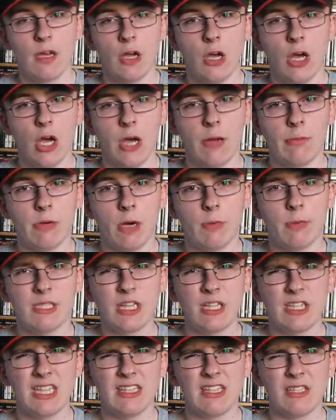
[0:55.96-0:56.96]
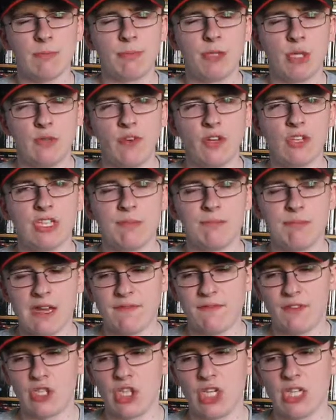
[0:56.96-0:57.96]
I'll be studying at the University of
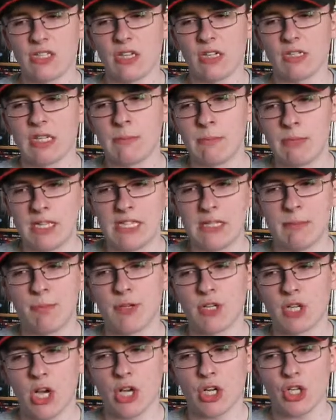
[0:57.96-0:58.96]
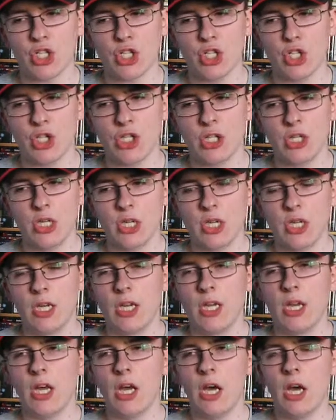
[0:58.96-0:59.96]
Bedfordshire, studying media production.
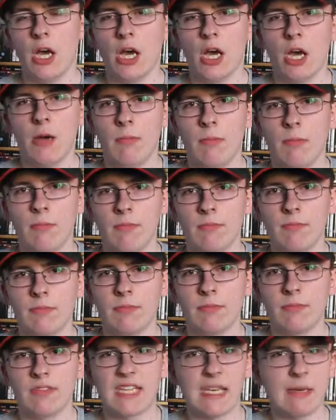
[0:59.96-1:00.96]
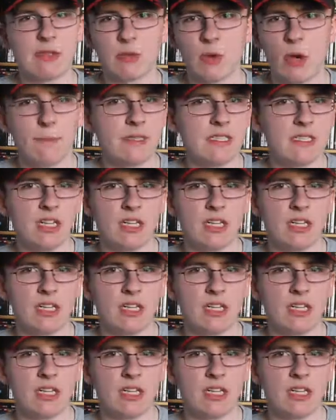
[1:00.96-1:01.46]
Same as what I've been